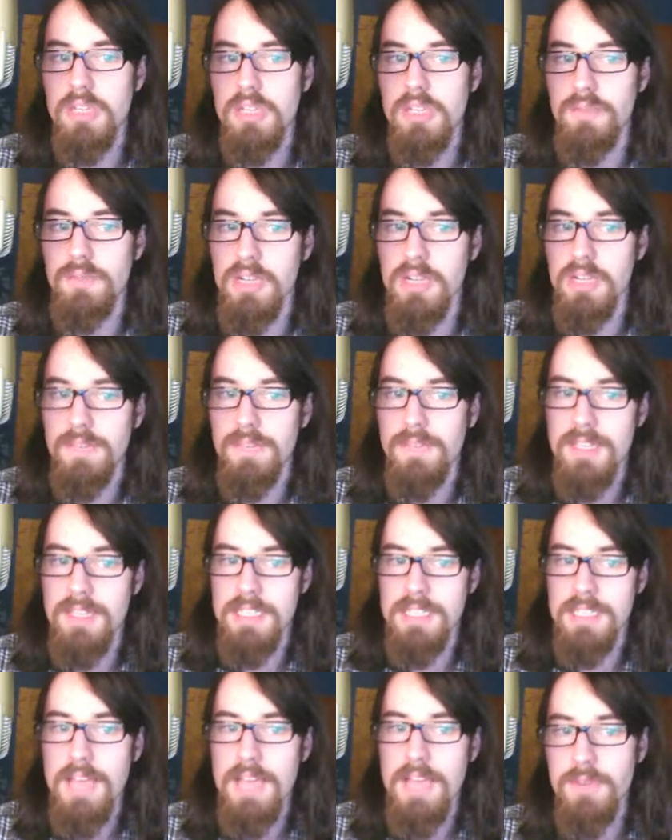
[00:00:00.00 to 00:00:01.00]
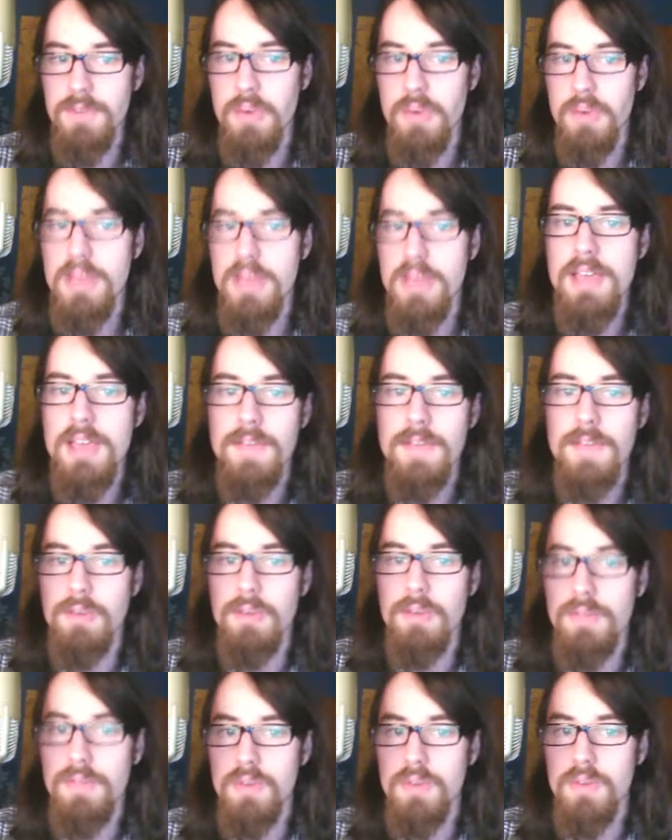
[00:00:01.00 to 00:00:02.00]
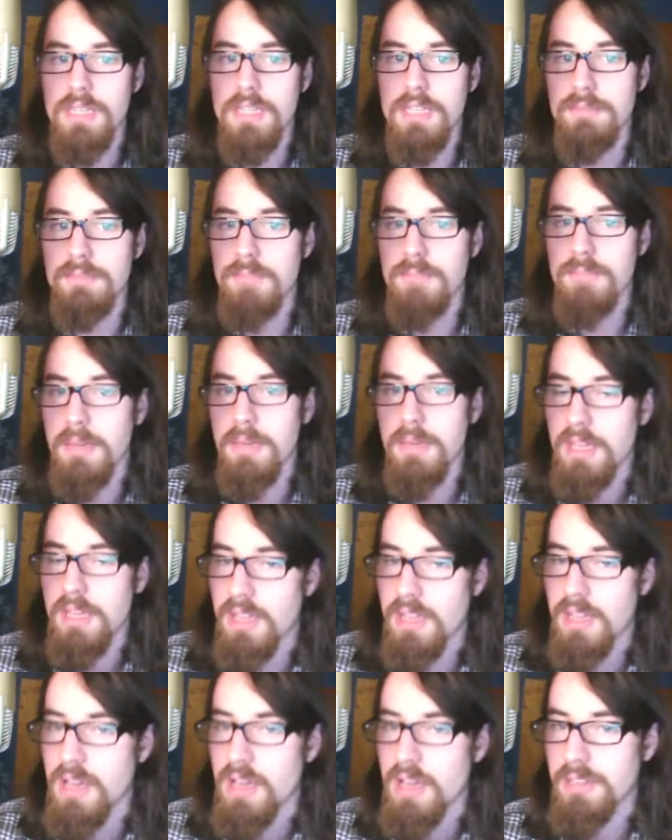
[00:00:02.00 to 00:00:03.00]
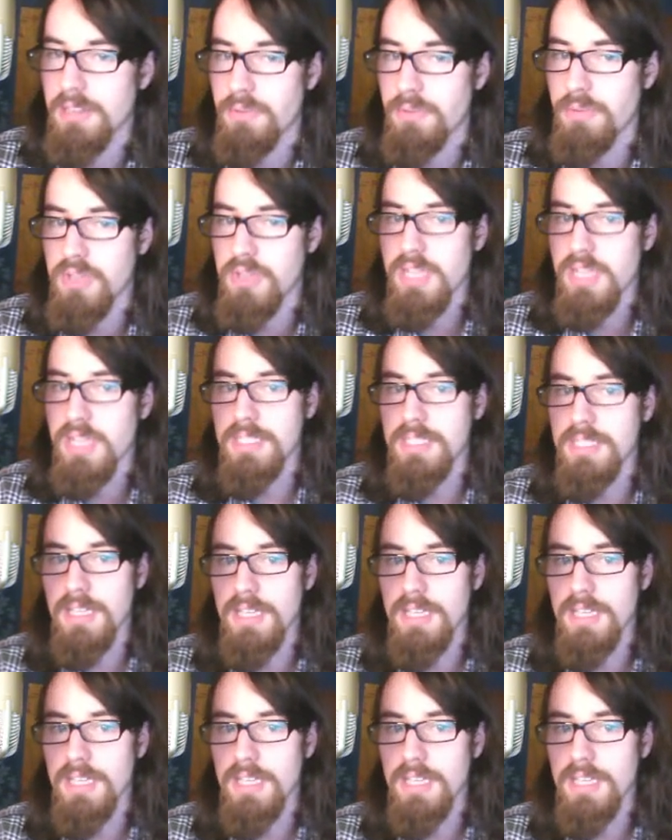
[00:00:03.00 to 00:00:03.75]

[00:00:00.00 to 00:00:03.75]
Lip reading: Friendly Faces Everywhere, Iffy Reviews, and many other projects.